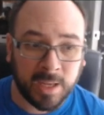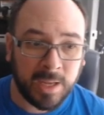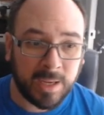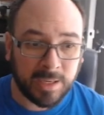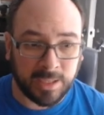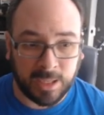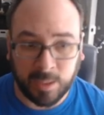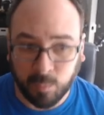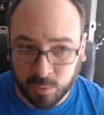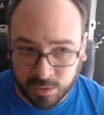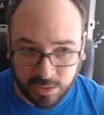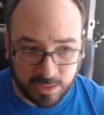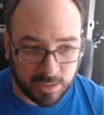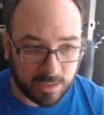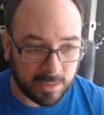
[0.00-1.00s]
to hit him with
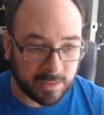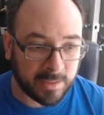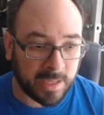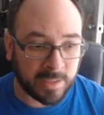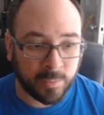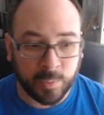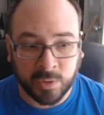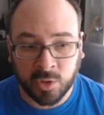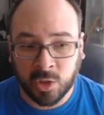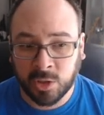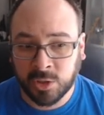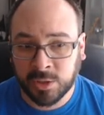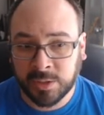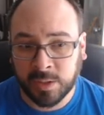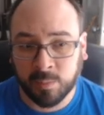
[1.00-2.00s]
the seismic
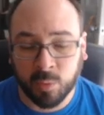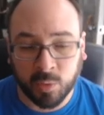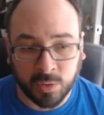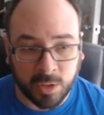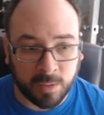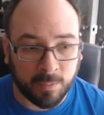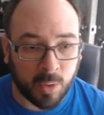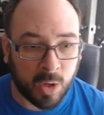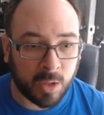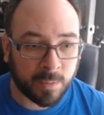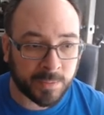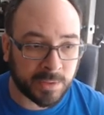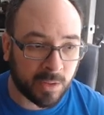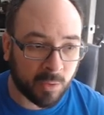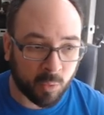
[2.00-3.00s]
charges and the proton
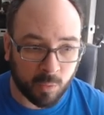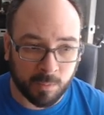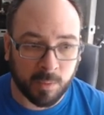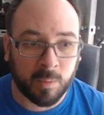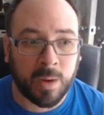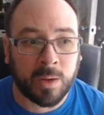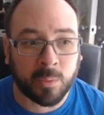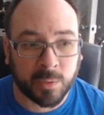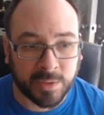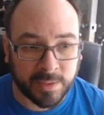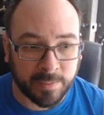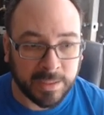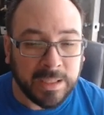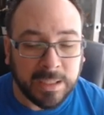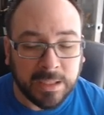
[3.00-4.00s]
bombs and throw them around with
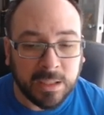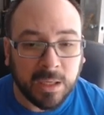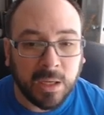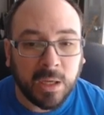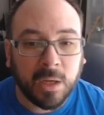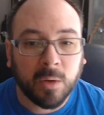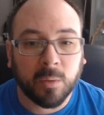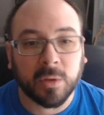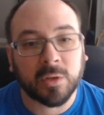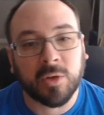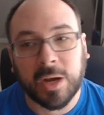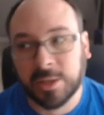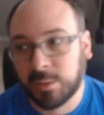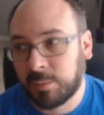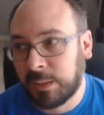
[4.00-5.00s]
Sabine, with
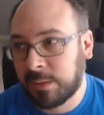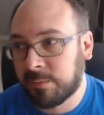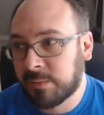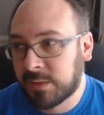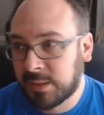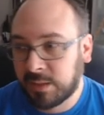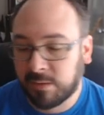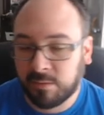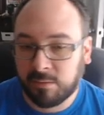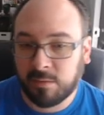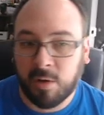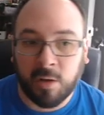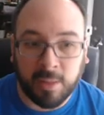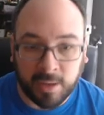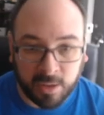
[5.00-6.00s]
tractor beams and
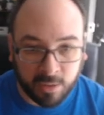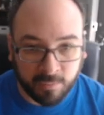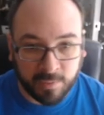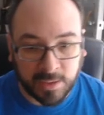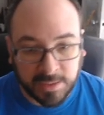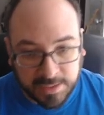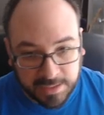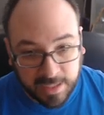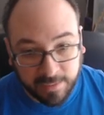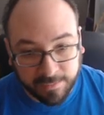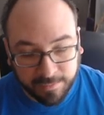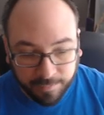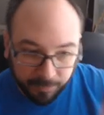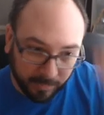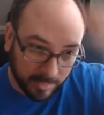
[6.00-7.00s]
all that other fun stuff.
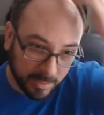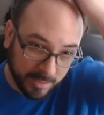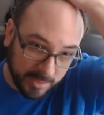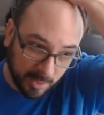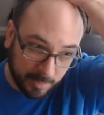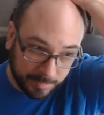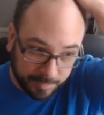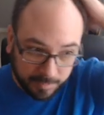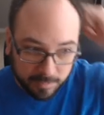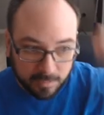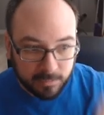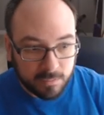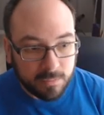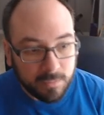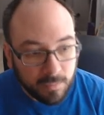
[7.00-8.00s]
So
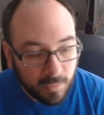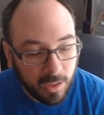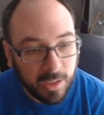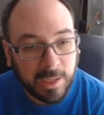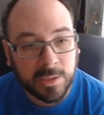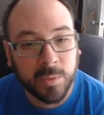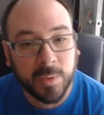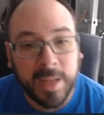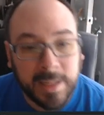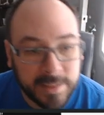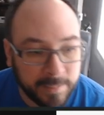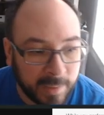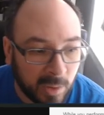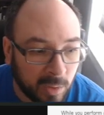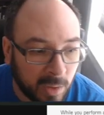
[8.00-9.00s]
that's what that's about.